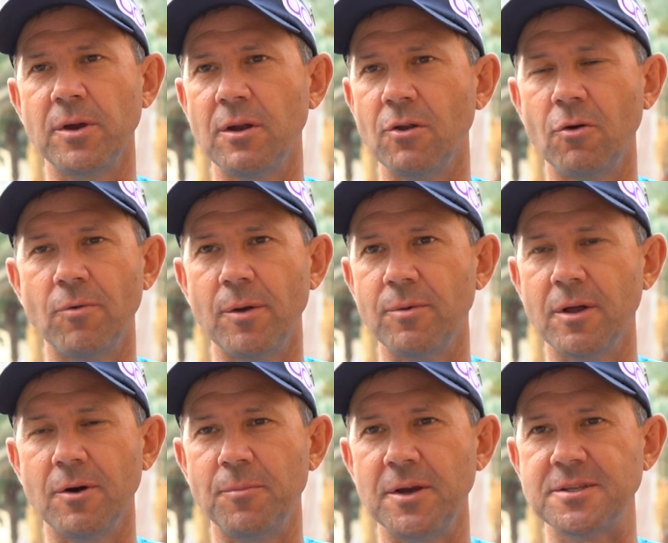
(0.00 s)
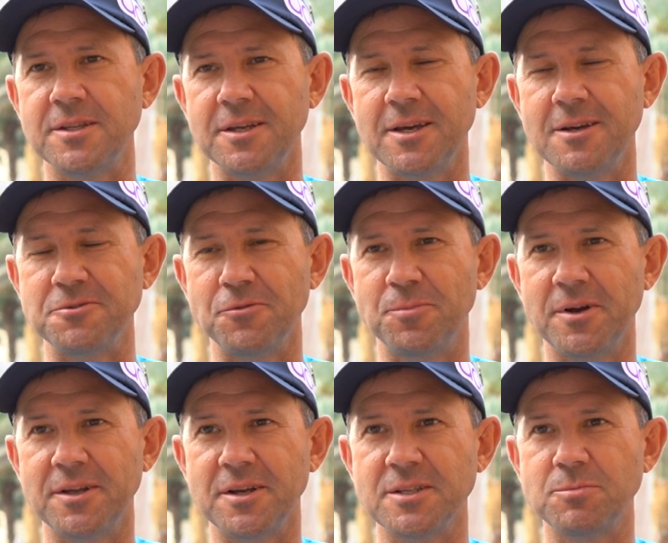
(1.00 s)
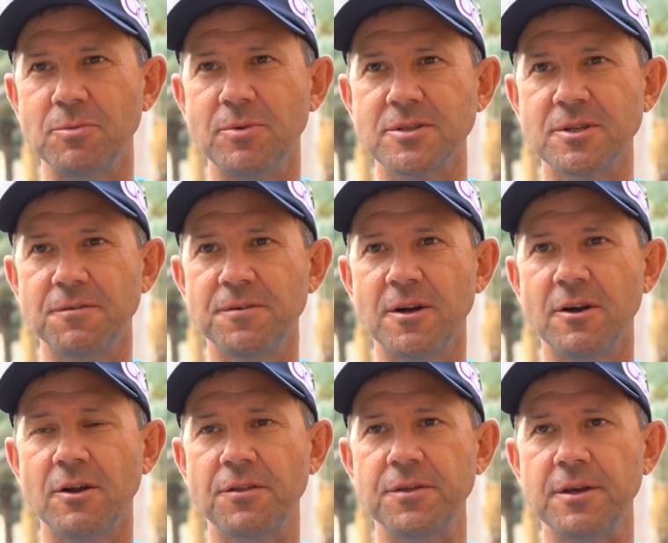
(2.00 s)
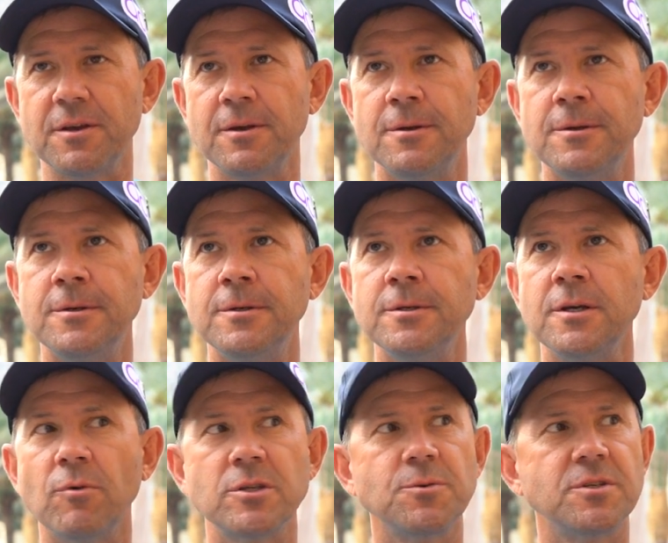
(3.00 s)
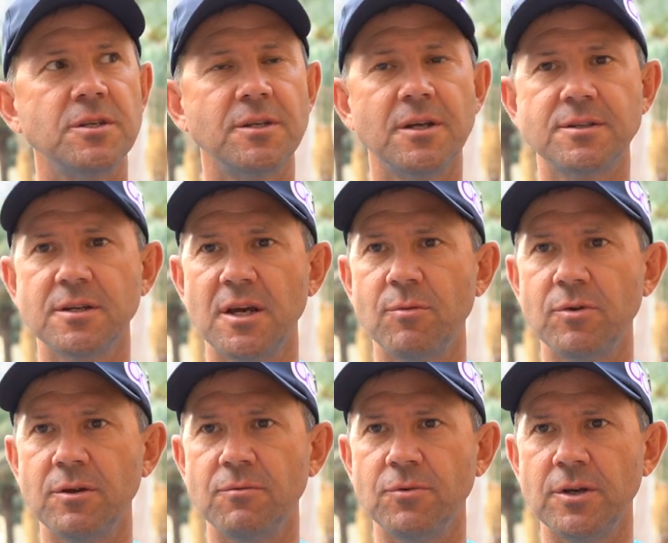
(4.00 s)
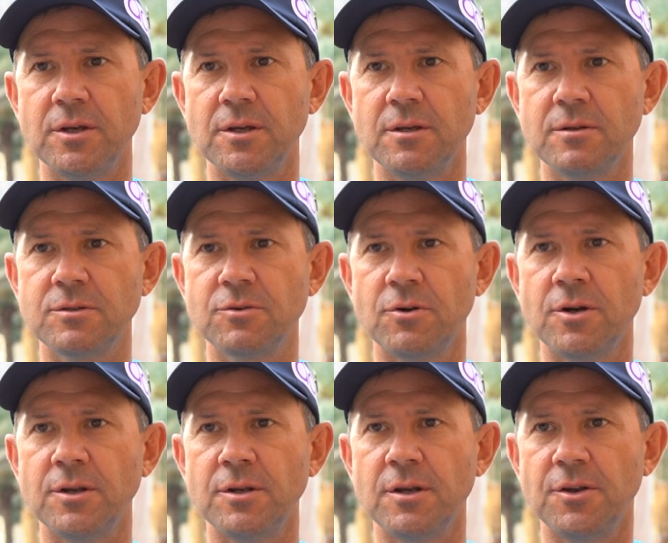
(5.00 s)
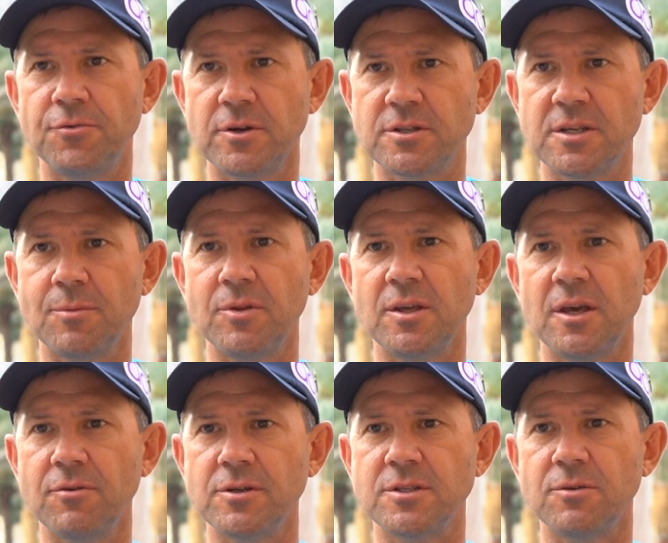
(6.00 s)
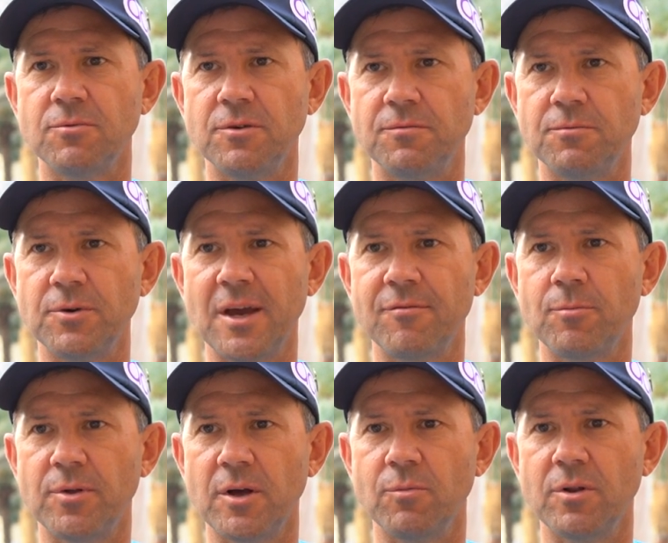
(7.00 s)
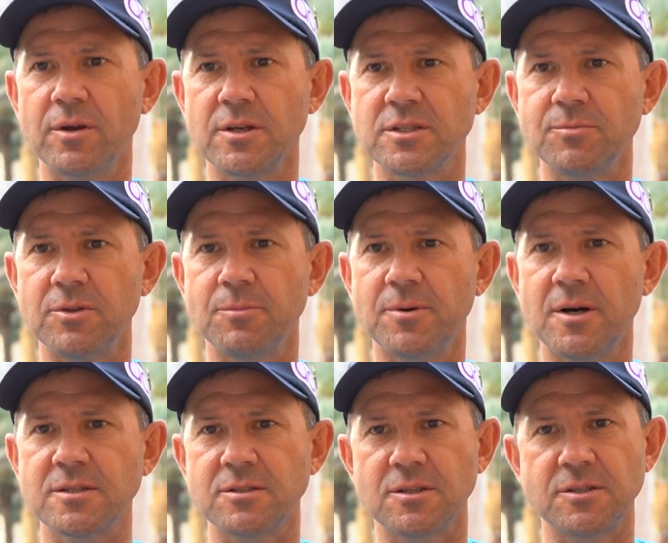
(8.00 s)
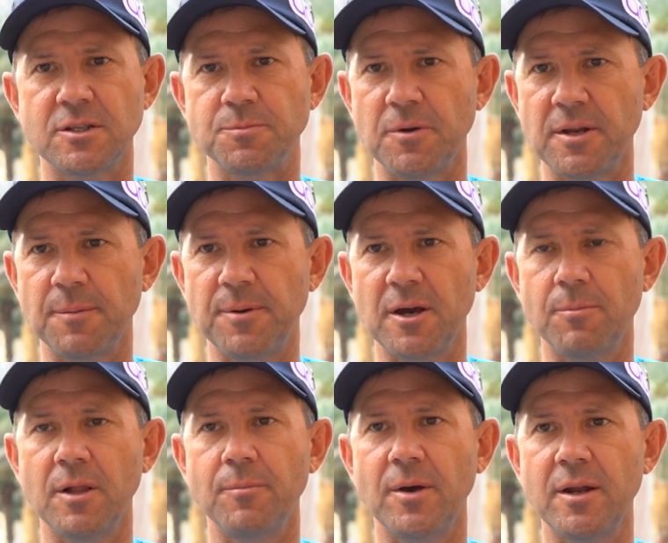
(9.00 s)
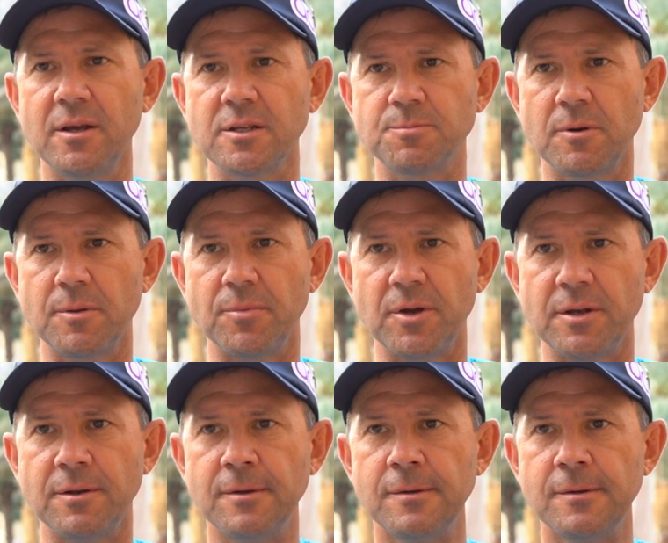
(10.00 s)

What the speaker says: been a long way below our best in the games we've played against Mumbai so far. And I think, and once we sit down today and we try and address some of the areas that we haven't played well against them in the past, as I said, it's been our power play batting. It's probably been